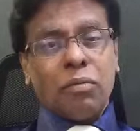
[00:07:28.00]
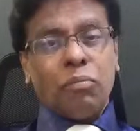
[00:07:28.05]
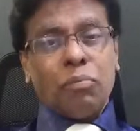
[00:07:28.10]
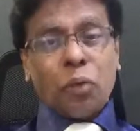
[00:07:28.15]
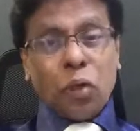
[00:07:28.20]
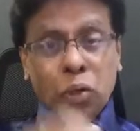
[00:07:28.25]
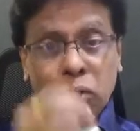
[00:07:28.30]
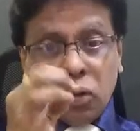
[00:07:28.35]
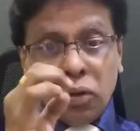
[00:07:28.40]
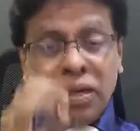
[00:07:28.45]

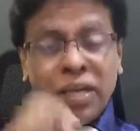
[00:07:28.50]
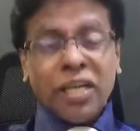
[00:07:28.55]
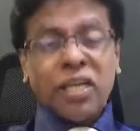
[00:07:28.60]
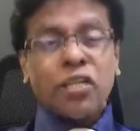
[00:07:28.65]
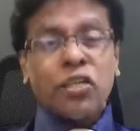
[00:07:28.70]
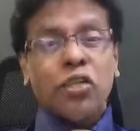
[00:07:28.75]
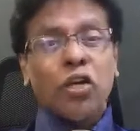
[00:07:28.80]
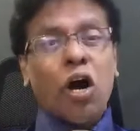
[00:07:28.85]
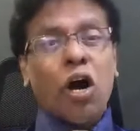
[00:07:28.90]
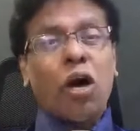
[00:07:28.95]
Procuring
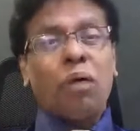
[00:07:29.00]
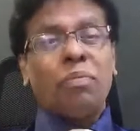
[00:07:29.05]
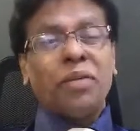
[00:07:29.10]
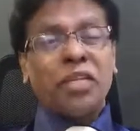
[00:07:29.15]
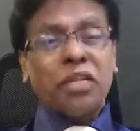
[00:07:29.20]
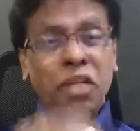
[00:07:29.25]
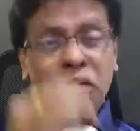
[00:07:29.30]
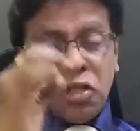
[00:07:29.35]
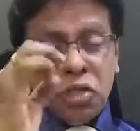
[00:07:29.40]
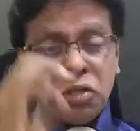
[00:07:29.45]
a job,
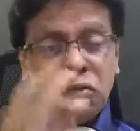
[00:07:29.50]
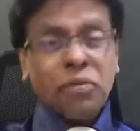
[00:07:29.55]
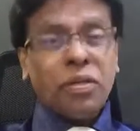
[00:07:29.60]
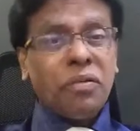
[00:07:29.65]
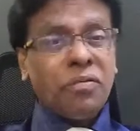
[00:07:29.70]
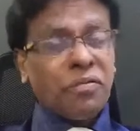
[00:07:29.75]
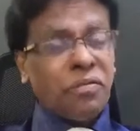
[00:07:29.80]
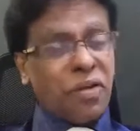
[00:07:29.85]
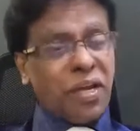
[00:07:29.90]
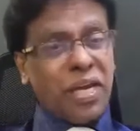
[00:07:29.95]
in the interview
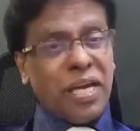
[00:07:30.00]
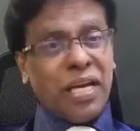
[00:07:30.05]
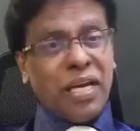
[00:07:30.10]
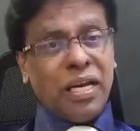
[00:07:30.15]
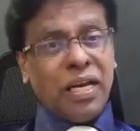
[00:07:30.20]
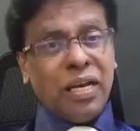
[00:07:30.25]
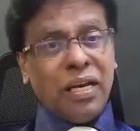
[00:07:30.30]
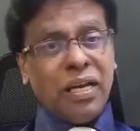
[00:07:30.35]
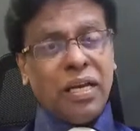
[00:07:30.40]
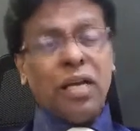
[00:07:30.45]
they
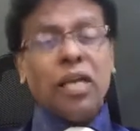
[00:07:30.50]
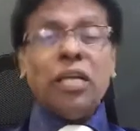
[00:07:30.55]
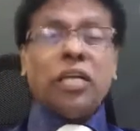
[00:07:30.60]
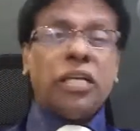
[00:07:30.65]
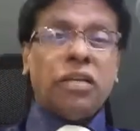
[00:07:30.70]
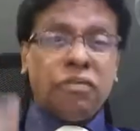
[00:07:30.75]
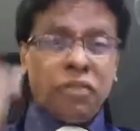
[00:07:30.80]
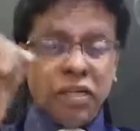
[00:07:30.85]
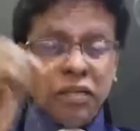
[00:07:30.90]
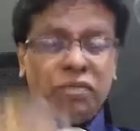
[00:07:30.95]
fail.
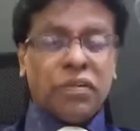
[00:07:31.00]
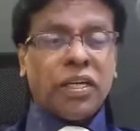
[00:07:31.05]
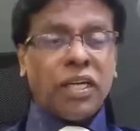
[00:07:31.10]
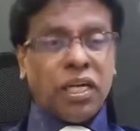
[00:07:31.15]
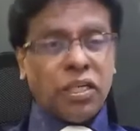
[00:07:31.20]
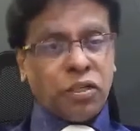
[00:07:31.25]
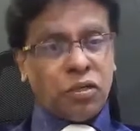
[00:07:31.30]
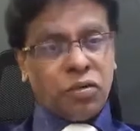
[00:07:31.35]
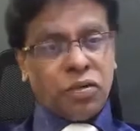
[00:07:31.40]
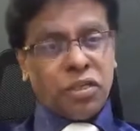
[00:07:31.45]
Even if you
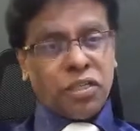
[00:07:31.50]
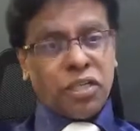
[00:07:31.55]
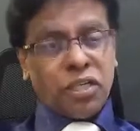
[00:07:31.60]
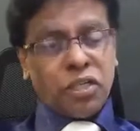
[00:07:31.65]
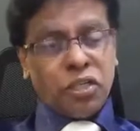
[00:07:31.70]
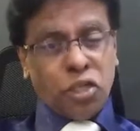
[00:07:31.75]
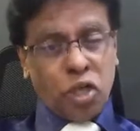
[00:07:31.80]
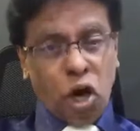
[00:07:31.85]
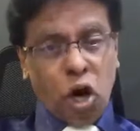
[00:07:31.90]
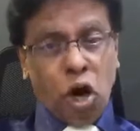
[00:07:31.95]
get into the
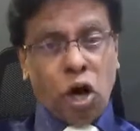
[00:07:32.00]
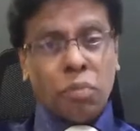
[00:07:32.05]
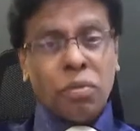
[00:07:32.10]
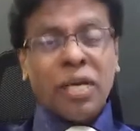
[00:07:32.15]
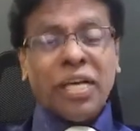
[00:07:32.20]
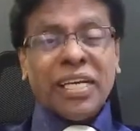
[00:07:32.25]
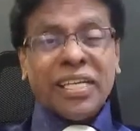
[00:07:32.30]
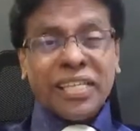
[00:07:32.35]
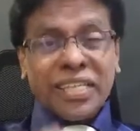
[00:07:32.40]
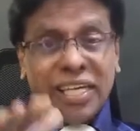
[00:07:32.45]
job,
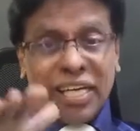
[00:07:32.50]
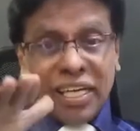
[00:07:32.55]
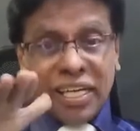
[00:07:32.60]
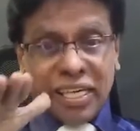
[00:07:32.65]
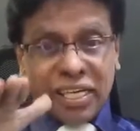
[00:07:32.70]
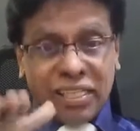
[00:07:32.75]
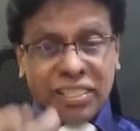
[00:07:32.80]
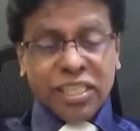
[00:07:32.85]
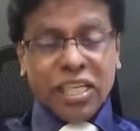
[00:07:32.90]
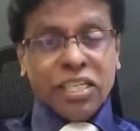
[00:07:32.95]
the
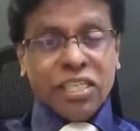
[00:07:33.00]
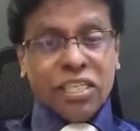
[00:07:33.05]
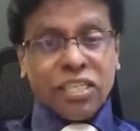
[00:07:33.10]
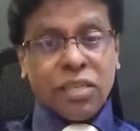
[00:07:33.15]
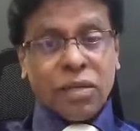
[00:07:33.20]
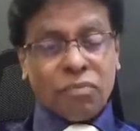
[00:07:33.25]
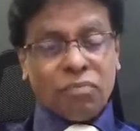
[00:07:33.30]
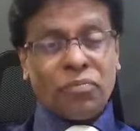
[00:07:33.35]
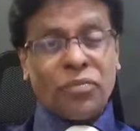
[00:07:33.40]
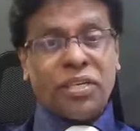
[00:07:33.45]

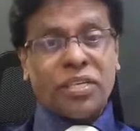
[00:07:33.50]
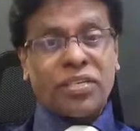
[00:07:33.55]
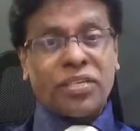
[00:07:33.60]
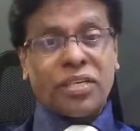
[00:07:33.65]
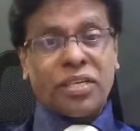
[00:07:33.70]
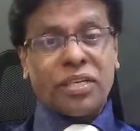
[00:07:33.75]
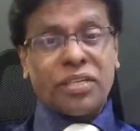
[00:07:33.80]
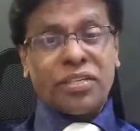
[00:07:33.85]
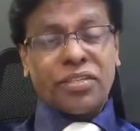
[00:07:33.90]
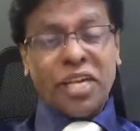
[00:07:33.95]

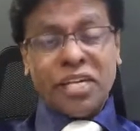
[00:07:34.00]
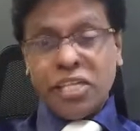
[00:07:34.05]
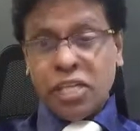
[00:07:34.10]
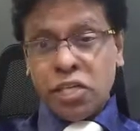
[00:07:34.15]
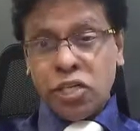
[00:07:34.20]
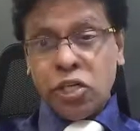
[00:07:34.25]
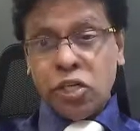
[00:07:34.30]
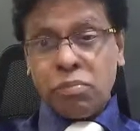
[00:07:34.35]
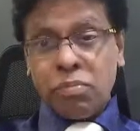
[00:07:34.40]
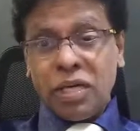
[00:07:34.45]

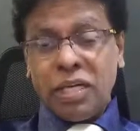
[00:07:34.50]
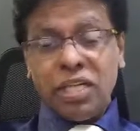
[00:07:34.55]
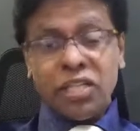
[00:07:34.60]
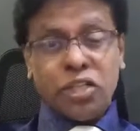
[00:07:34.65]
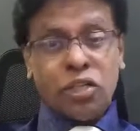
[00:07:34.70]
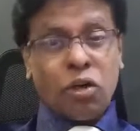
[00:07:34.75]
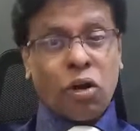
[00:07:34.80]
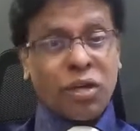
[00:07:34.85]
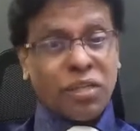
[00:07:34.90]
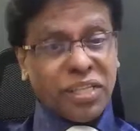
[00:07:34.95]
success table
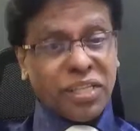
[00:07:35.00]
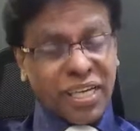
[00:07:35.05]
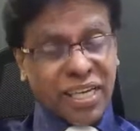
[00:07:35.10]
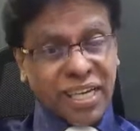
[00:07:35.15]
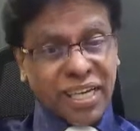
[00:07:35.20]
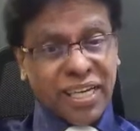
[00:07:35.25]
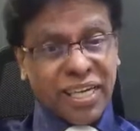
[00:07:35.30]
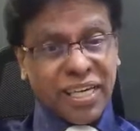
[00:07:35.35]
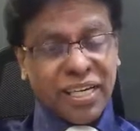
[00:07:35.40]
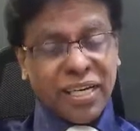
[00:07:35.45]
is not
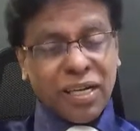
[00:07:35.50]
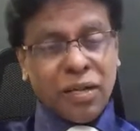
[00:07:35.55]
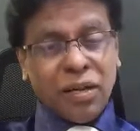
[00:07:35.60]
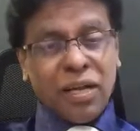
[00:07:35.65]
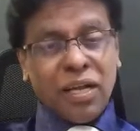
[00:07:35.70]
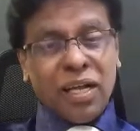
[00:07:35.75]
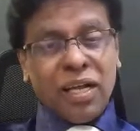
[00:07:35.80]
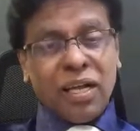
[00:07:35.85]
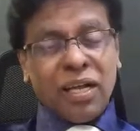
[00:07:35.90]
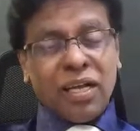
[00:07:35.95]
there.
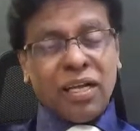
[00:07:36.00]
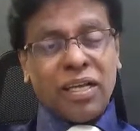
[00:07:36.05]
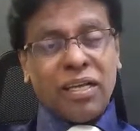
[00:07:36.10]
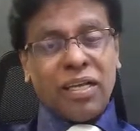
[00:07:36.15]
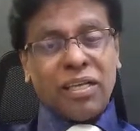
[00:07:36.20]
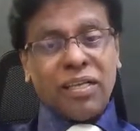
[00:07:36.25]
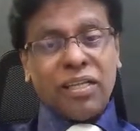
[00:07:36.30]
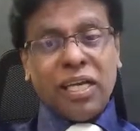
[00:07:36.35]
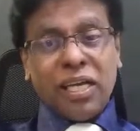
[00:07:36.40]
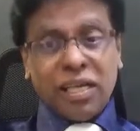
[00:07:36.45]

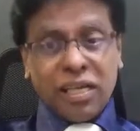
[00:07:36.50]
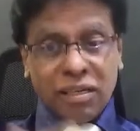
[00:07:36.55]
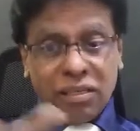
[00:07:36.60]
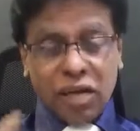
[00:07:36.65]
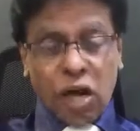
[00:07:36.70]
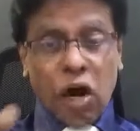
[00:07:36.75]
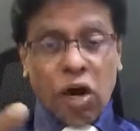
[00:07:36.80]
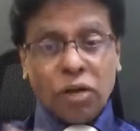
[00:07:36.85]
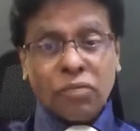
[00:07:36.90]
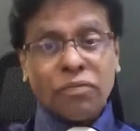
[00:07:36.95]
They
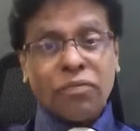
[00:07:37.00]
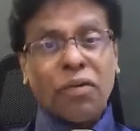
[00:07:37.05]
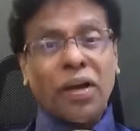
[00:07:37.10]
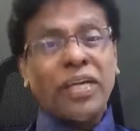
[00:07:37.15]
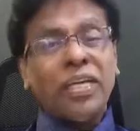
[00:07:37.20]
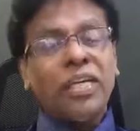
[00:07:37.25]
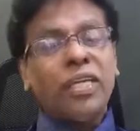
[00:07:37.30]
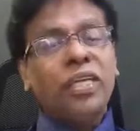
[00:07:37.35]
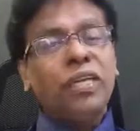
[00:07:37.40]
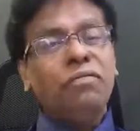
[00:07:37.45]
are
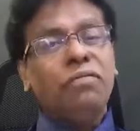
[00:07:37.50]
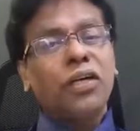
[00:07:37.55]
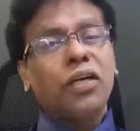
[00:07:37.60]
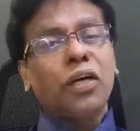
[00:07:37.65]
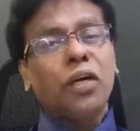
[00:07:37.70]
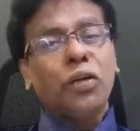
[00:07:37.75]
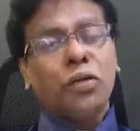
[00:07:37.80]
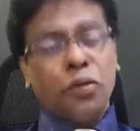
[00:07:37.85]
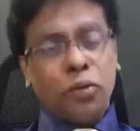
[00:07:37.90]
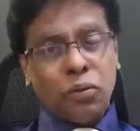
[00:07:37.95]
finding
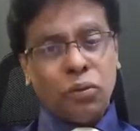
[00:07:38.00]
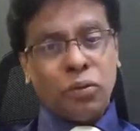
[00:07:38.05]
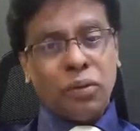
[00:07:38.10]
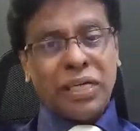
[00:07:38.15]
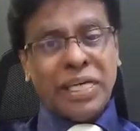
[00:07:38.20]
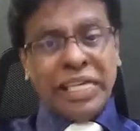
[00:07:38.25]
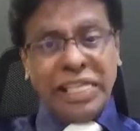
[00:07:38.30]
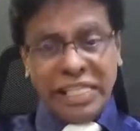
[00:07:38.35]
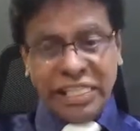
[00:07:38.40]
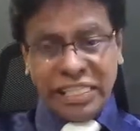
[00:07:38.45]
difficult to
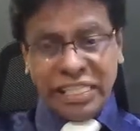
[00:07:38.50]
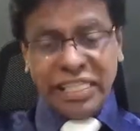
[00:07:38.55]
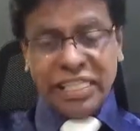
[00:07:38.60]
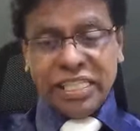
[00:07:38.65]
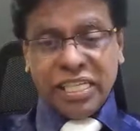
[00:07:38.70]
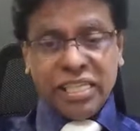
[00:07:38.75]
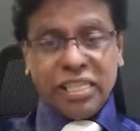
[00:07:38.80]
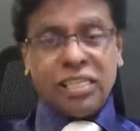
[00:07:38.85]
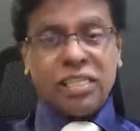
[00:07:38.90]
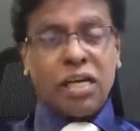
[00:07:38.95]

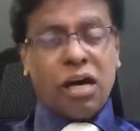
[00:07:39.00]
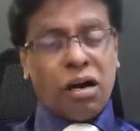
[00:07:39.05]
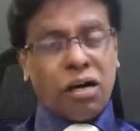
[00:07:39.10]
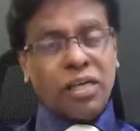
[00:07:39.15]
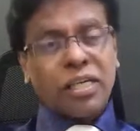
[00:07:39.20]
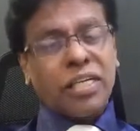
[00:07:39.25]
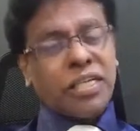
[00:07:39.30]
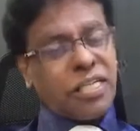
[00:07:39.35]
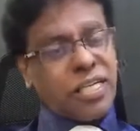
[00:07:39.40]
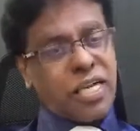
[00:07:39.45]
retain in the
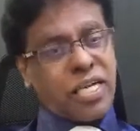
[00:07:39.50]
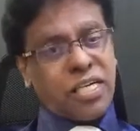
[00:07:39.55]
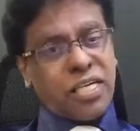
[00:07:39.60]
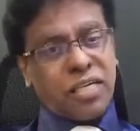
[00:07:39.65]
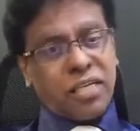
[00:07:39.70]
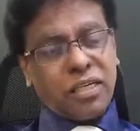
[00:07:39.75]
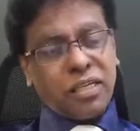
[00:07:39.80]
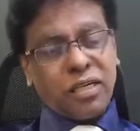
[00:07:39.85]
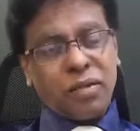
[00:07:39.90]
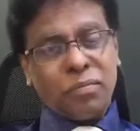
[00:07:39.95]

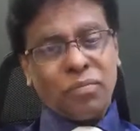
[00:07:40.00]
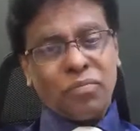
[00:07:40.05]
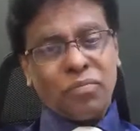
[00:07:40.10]
organization.